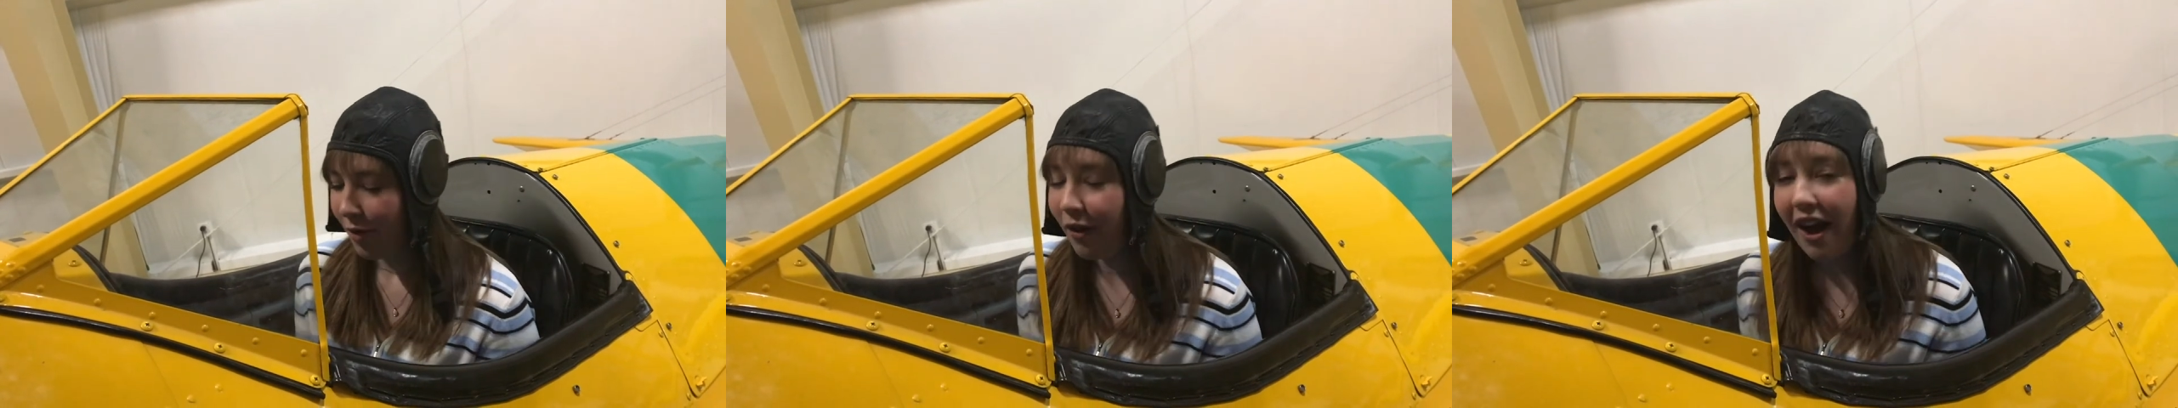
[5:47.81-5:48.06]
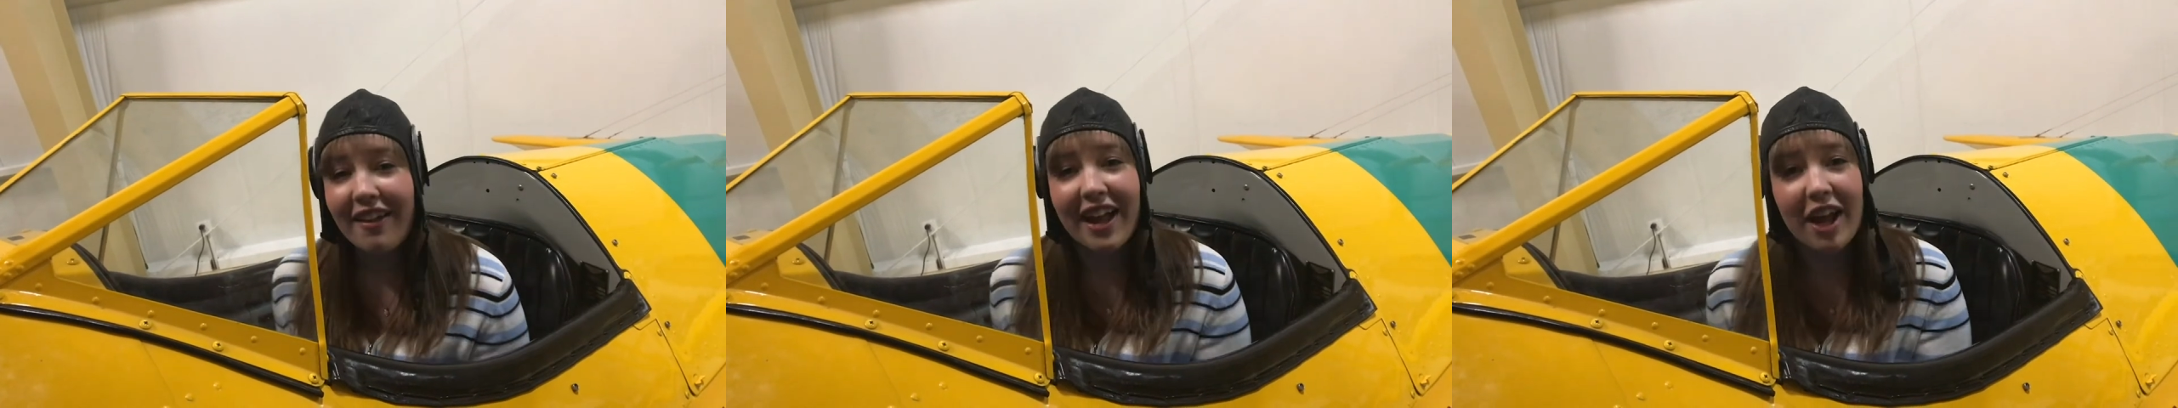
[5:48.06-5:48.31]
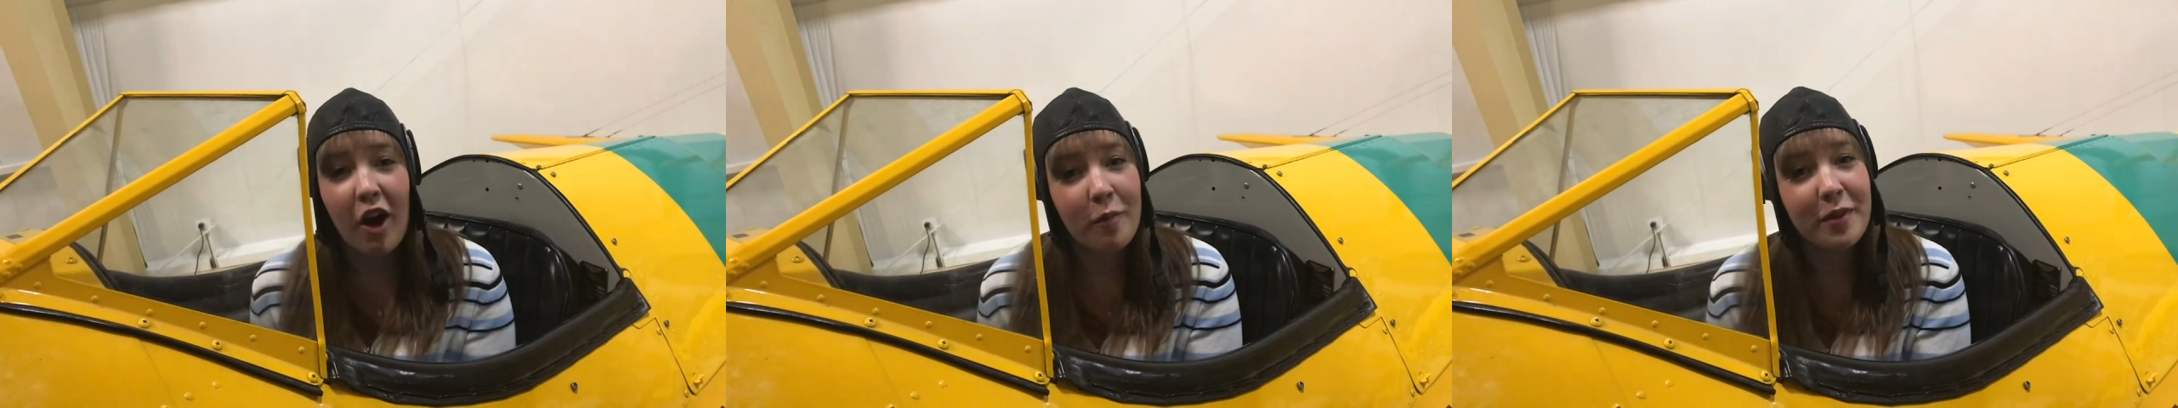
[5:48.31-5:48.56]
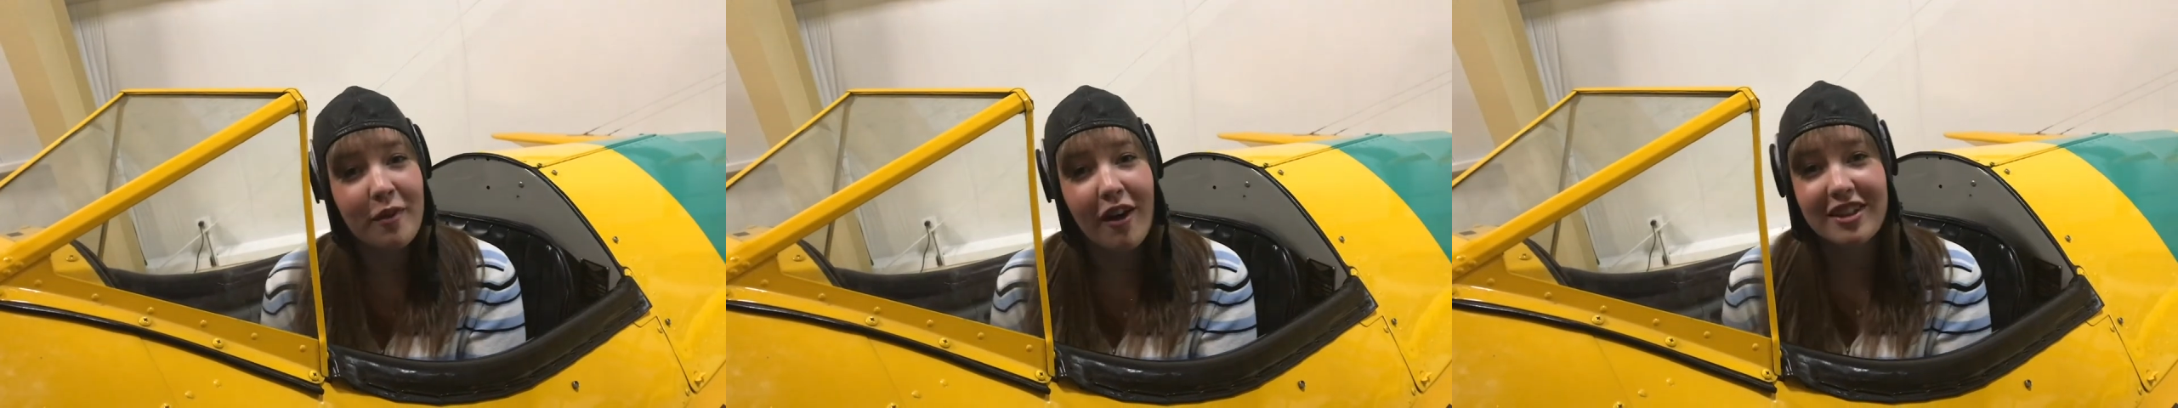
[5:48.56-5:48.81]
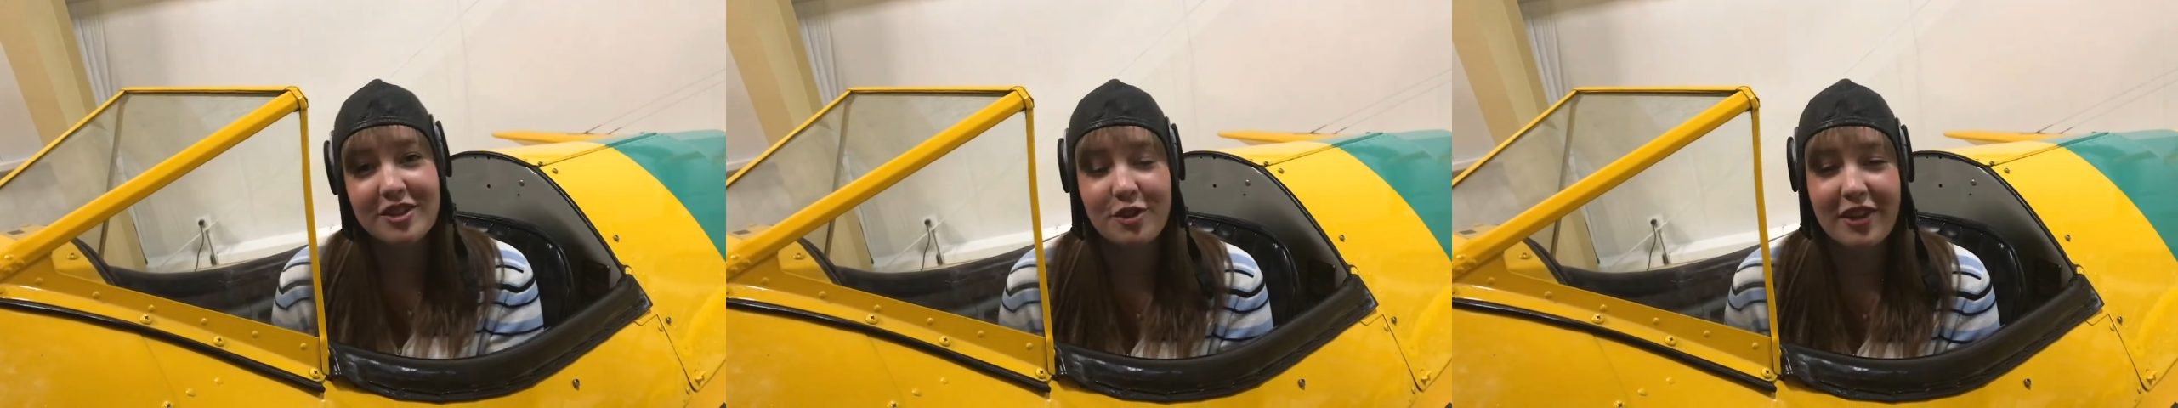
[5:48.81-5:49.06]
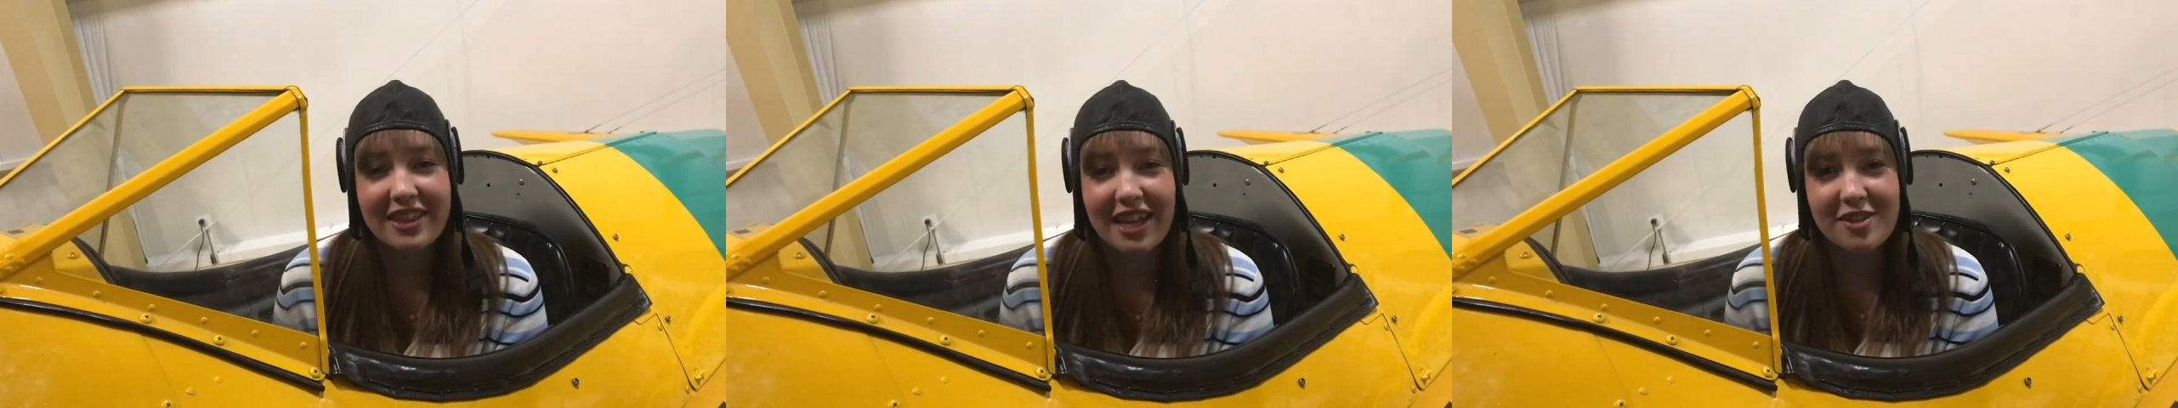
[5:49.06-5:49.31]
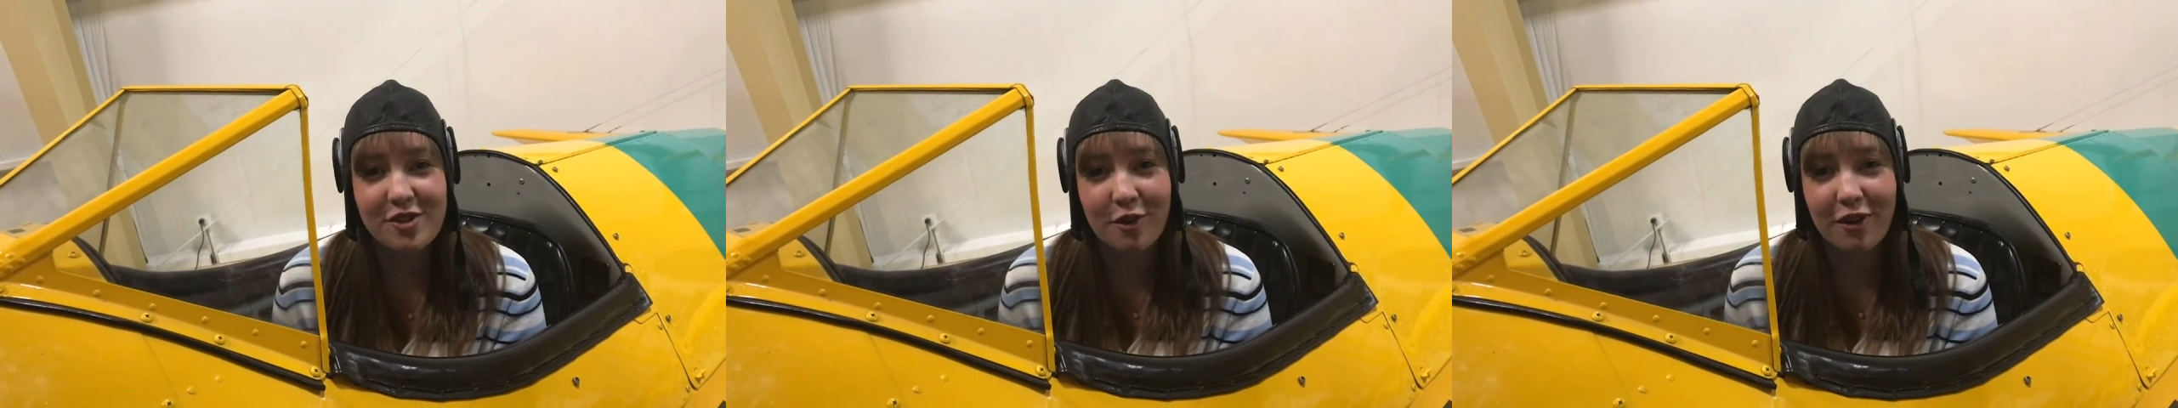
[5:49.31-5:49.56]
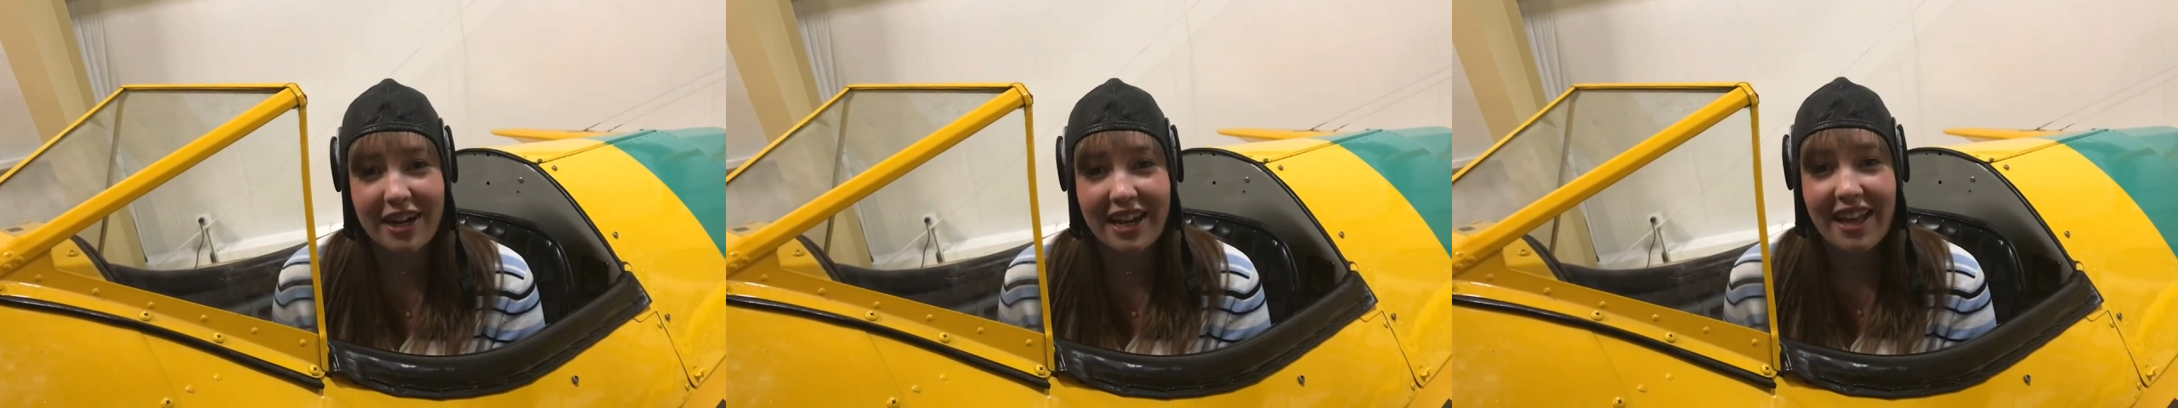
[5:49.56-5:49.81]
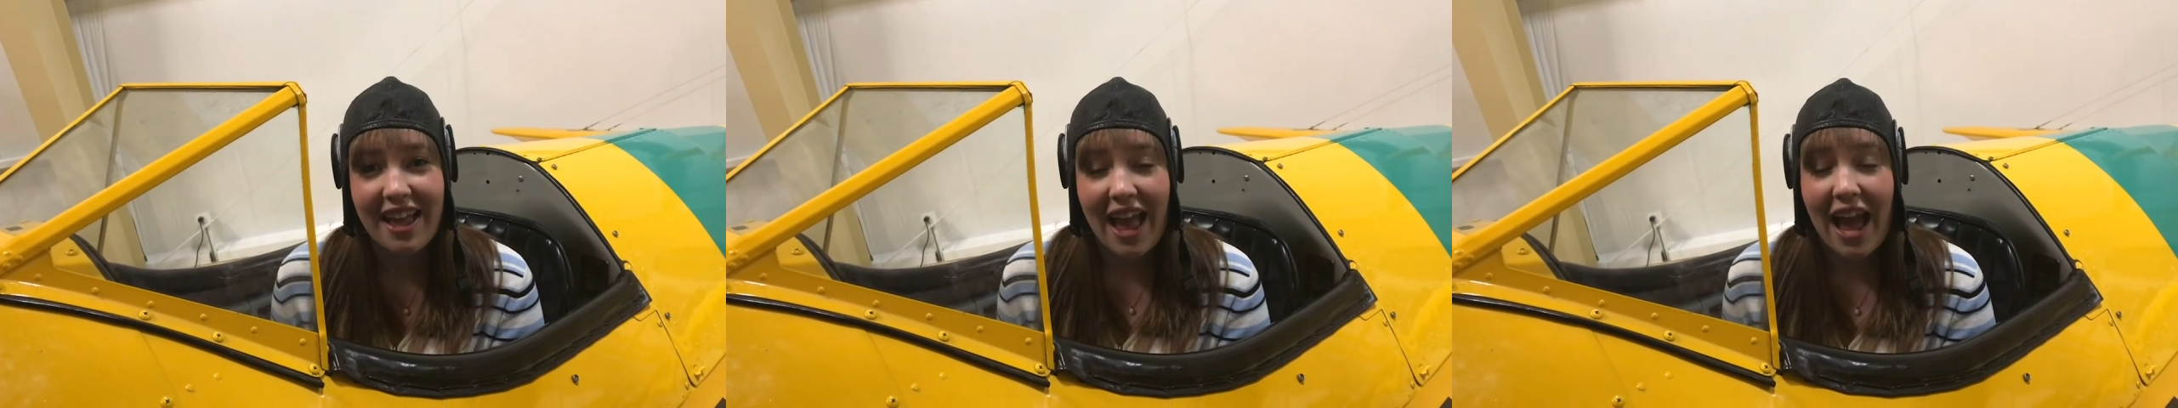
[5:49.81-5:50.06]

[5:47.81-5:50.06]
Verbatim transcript: Well, I hope you all enjoyed that story,